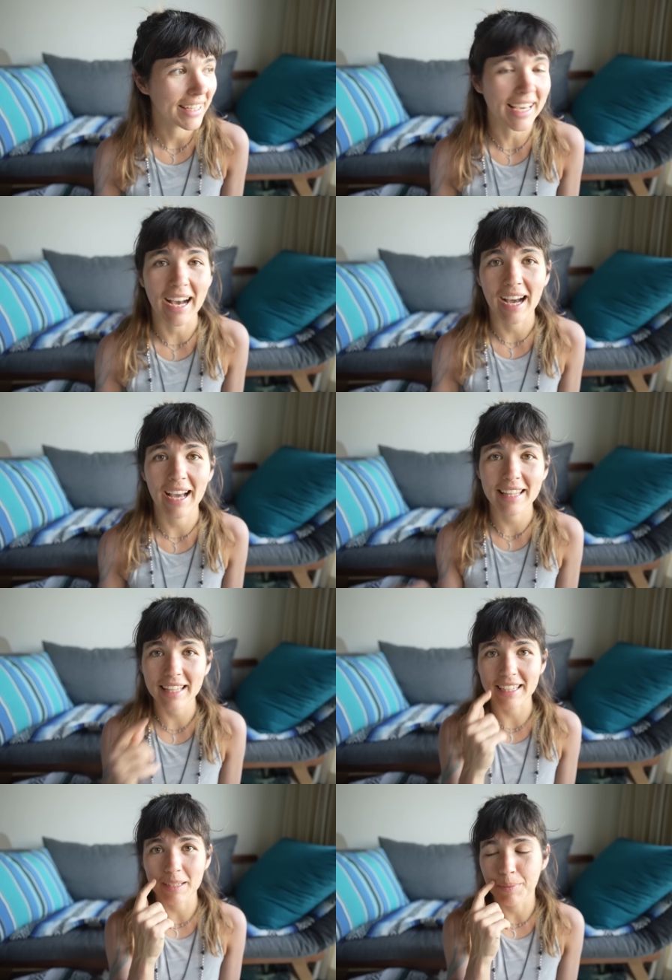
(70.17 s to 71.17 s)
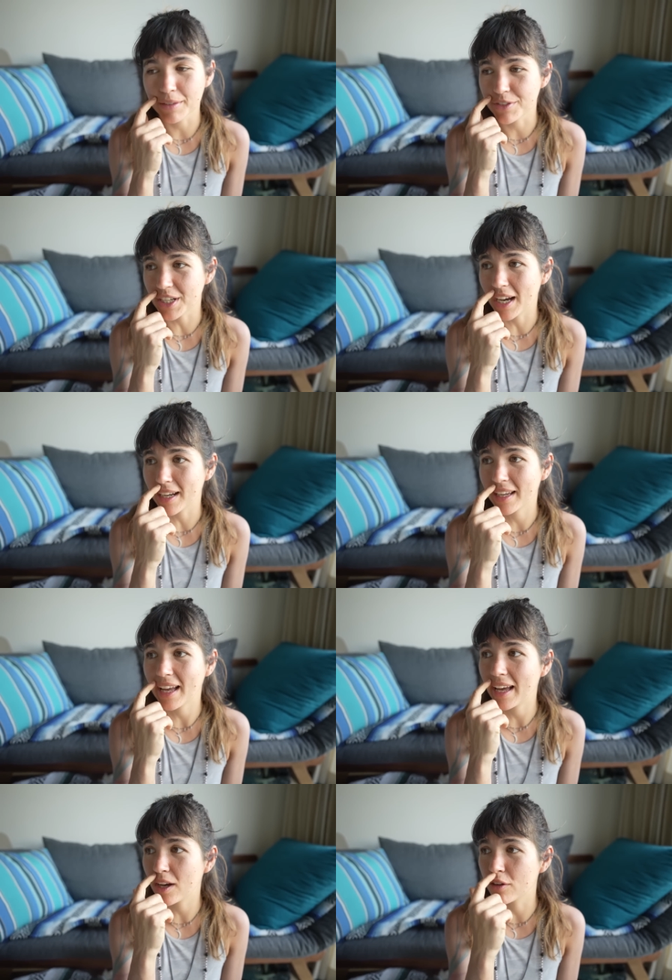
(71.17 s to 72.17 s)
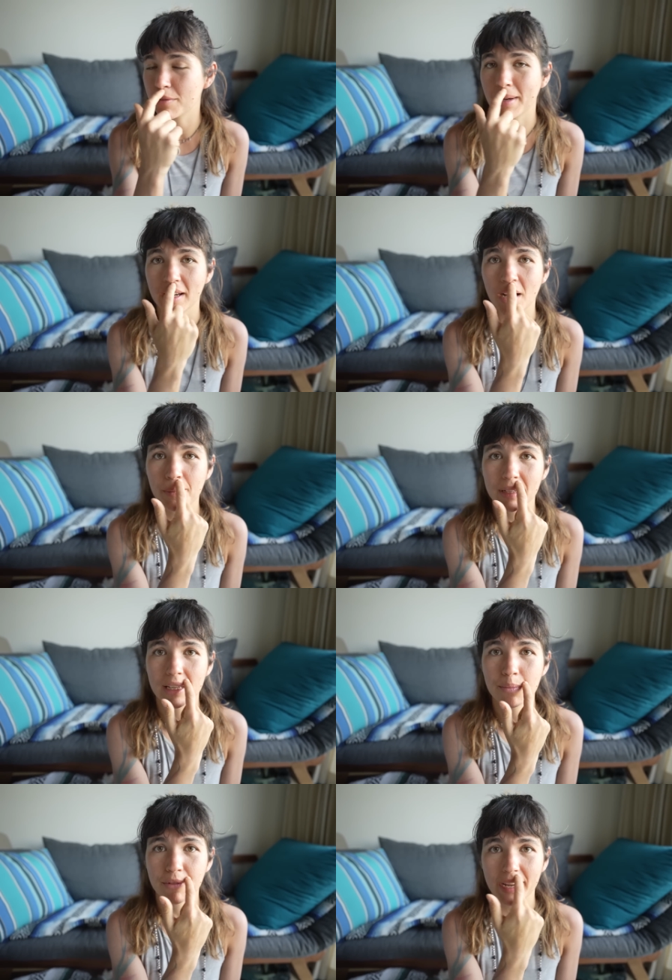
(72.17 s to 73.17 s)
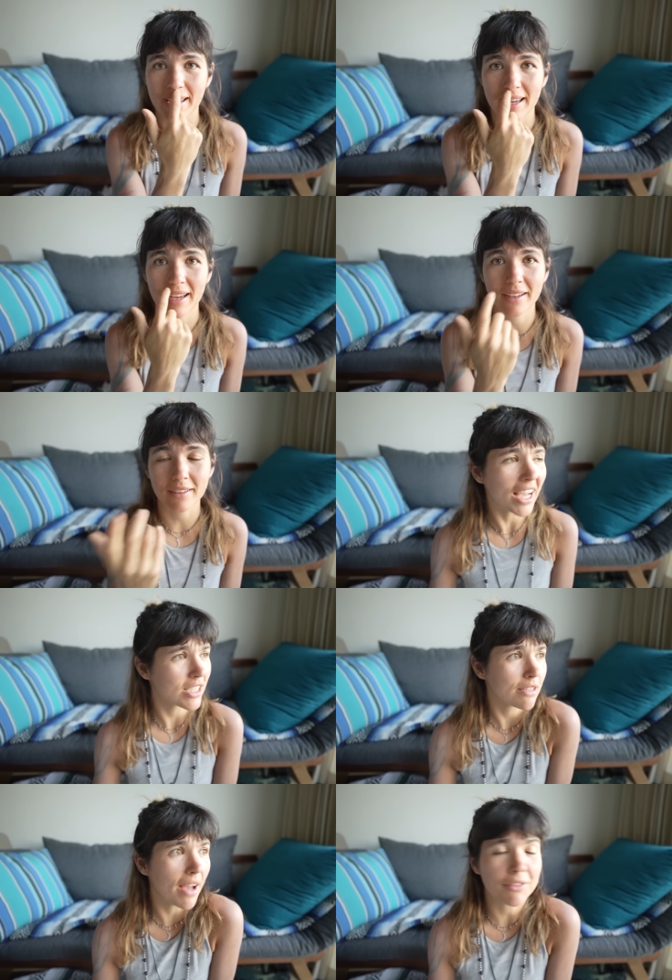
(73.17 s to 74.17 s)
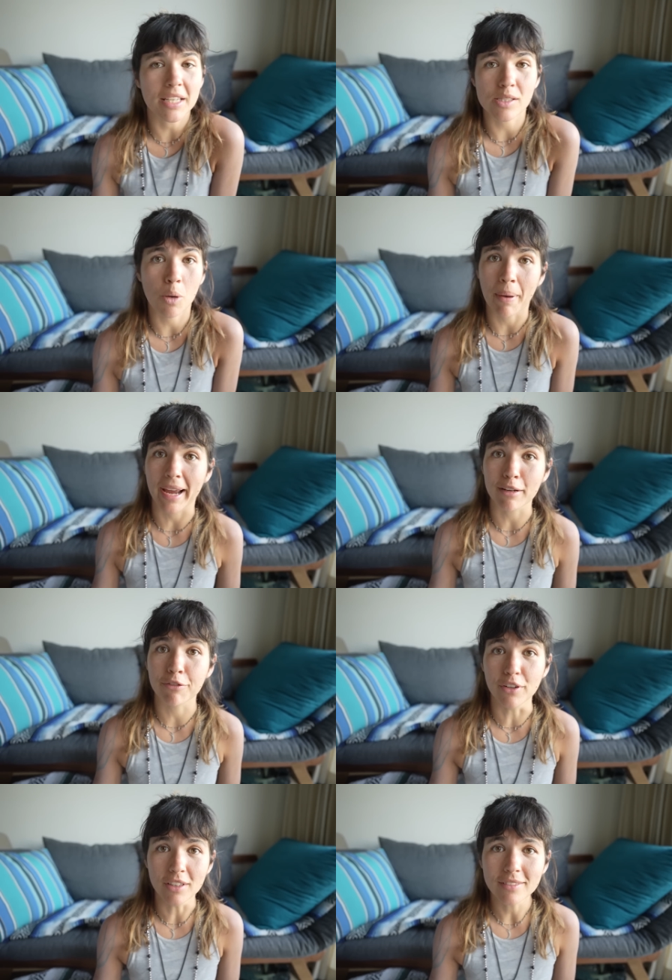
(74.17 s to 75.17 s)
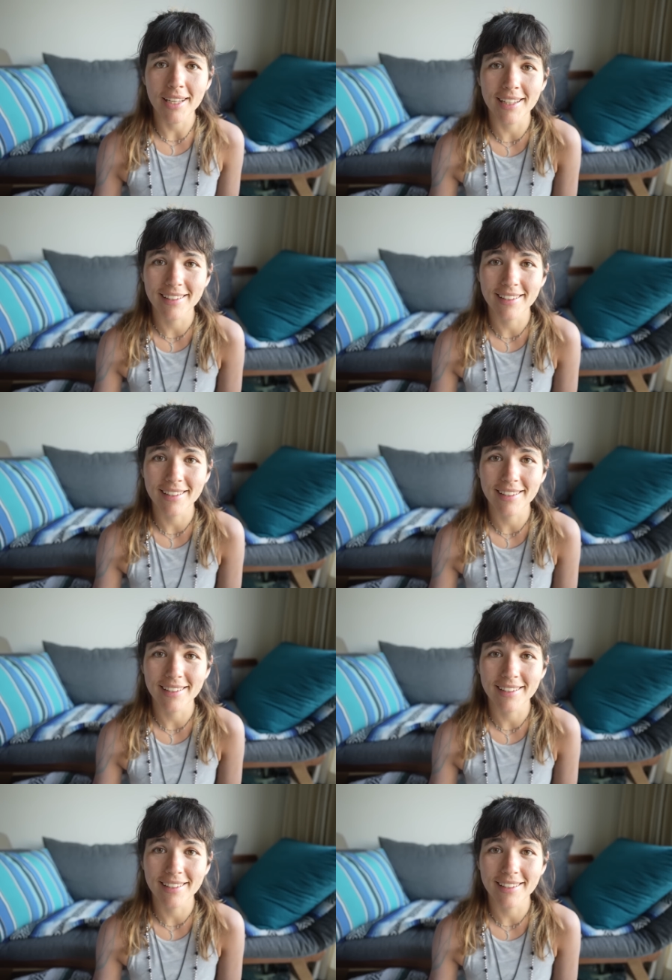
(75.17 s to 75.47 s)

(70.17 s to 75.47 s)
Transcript: Yeah, I had like a bit of dark hair over my upper lip right here. I just found that so painful.